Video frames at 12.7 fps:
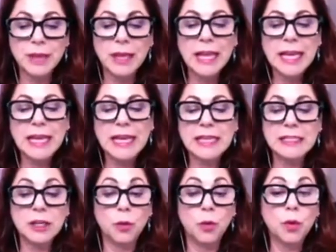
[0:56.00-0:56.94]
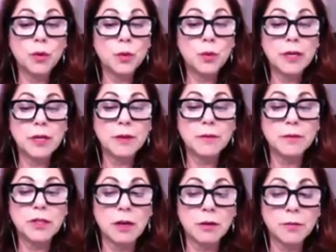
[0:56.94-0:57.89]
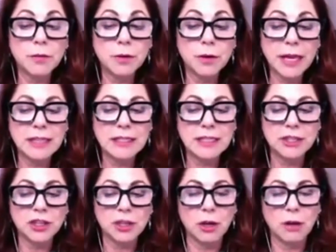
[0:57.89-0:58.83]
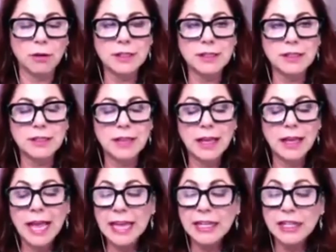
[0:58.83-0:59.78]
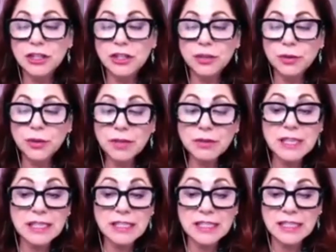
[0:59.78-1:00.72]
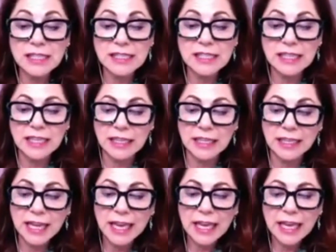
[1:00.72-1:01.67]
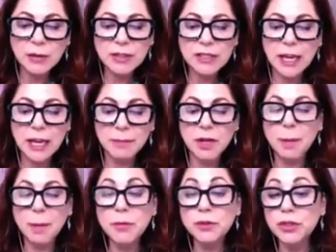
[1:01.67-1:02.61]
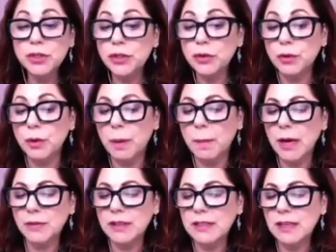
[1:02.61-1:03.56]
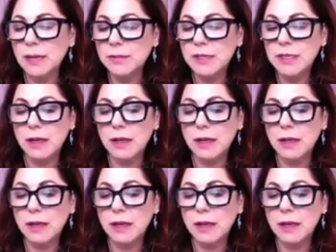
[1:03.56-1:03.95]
He is an award-winning photographer and digital artist, and in 2016, he was named number 2 among the top 10